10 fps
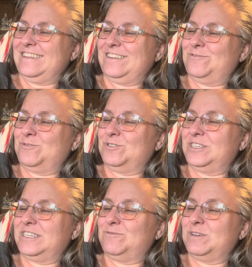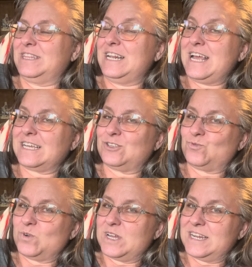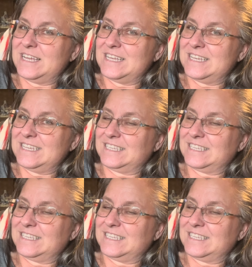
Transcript: We'll see what the next one is